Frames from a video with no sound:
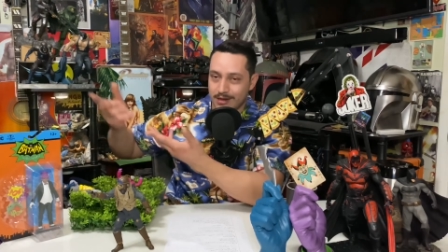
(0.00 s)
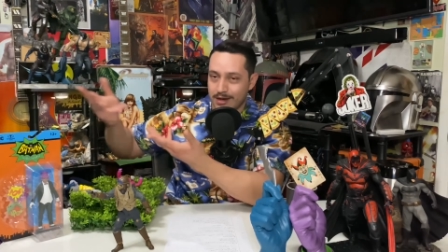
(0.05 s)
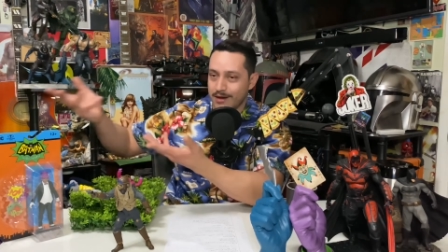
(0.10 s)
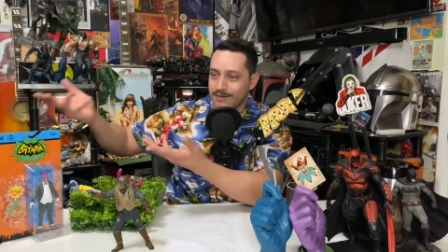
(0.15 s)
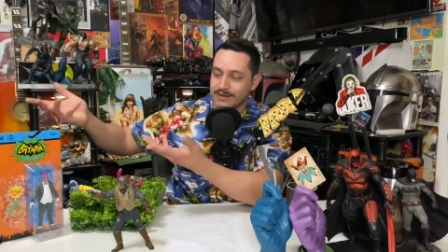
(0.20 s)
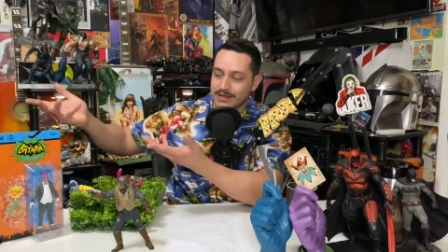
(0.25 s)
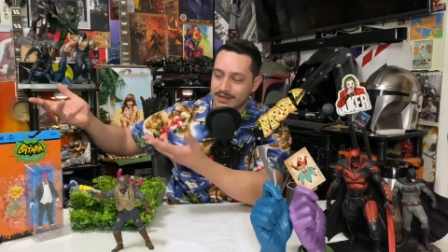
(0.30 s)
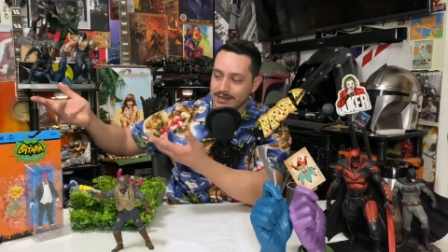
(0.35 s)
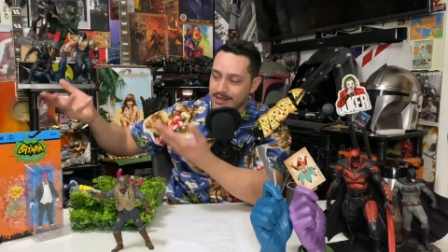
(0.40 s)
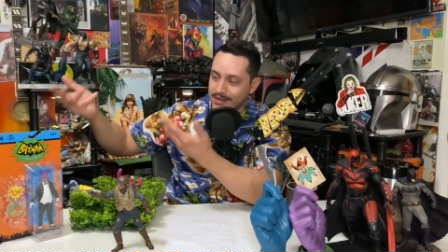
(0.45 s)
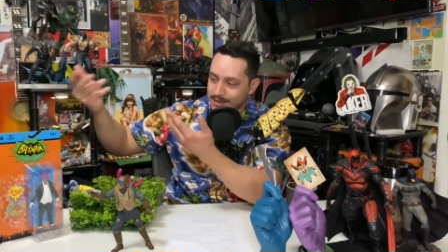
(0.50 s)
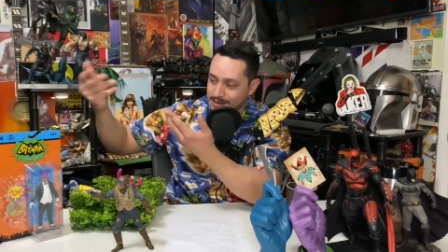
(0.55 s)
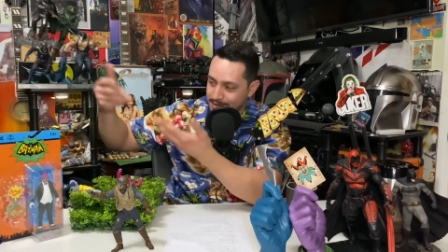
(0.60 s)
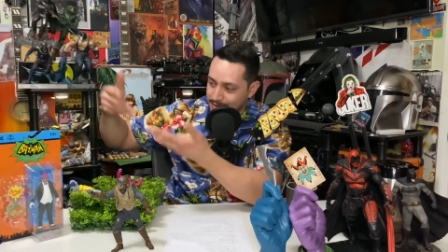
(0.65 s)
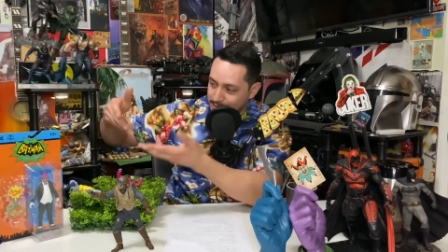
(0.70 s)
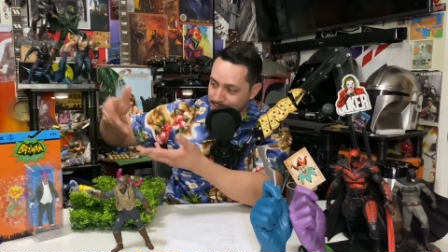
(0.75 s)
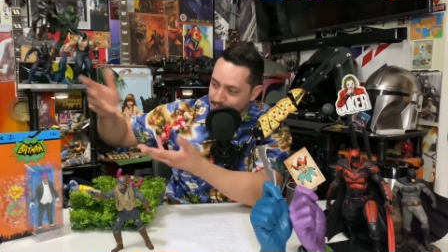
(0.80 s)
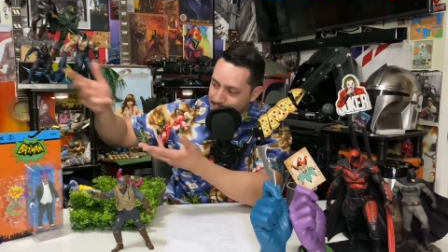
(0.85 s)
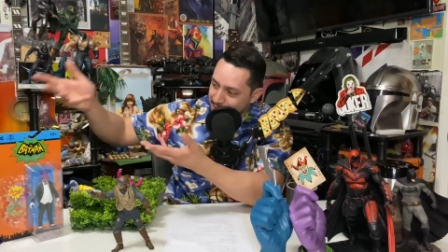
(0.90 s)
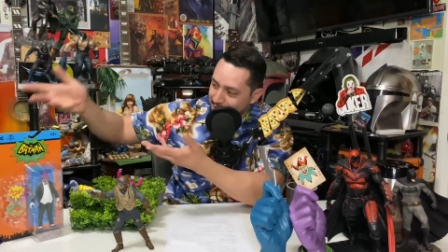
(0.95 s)
Obviously, he's
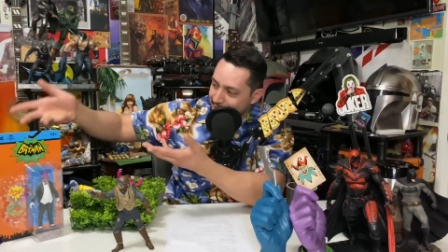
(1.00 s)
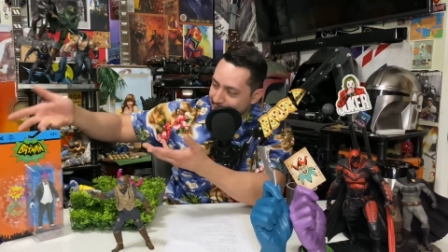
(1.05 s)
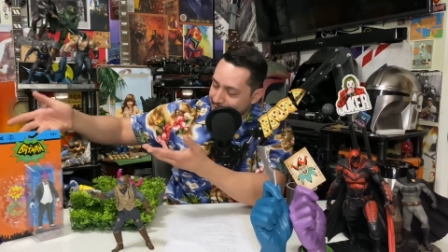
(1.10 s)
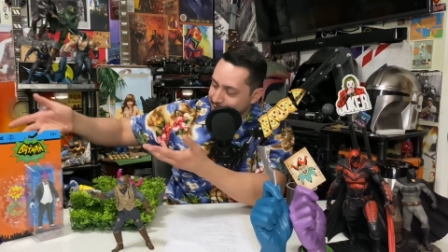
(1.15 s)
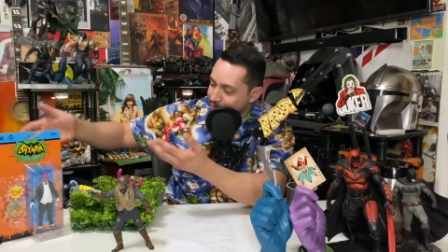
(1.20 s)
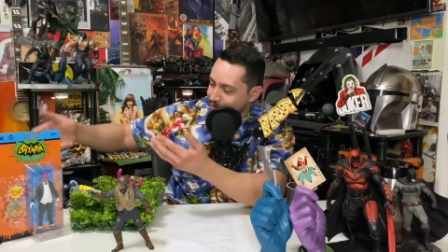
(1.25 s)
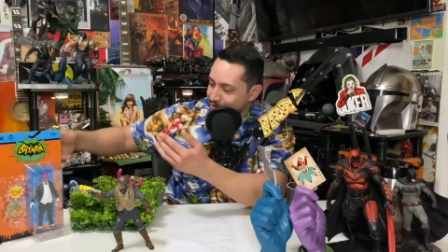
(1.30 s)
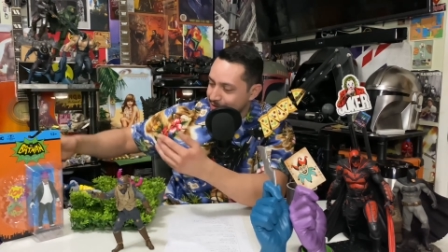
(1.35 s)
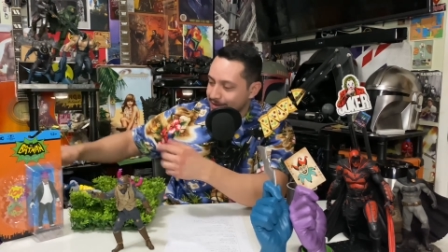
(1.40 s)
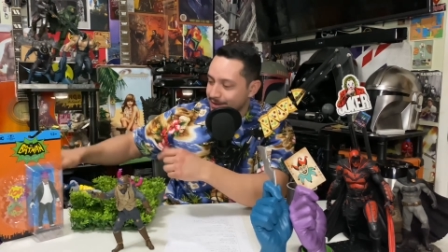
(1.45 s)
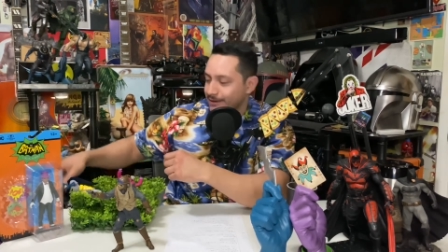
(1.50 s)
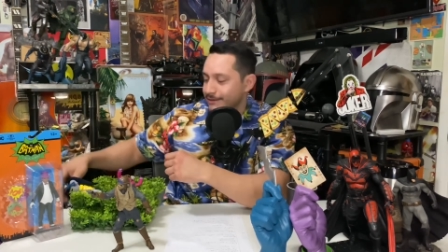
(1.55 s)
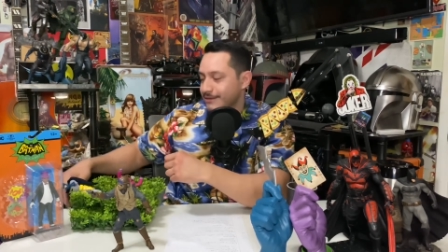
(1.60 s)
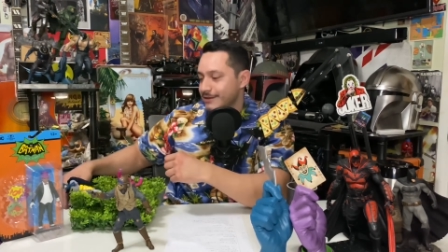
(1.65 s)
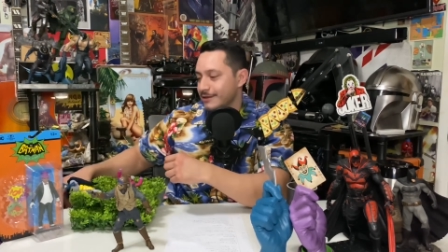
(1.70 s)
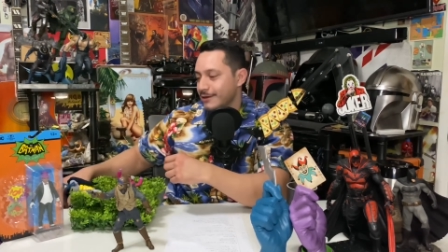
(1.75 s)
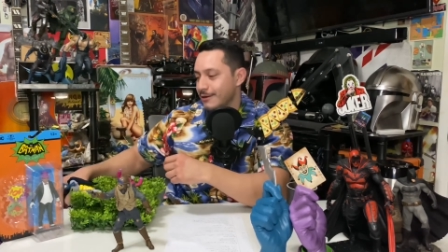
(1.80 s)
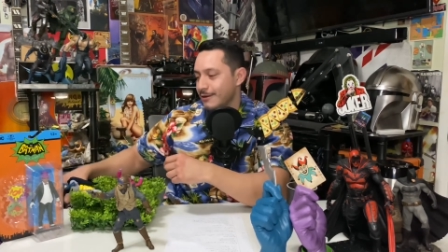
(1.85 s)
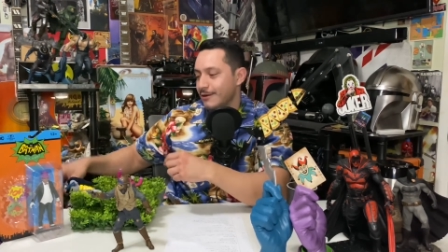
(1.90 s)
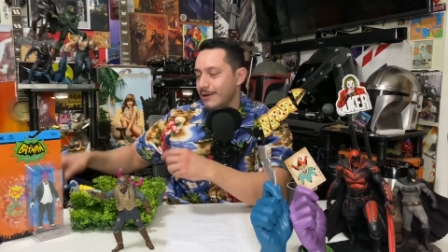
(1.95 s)
still in package and stuff,
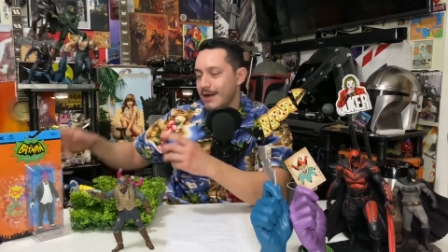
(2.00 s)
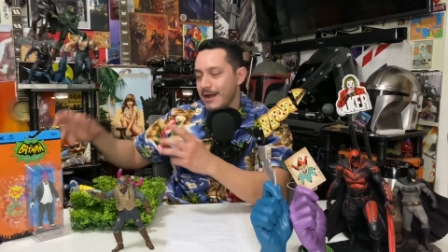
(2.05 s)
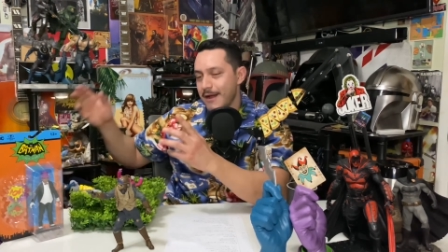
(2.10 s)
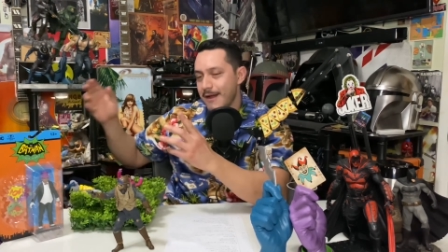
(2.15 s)
so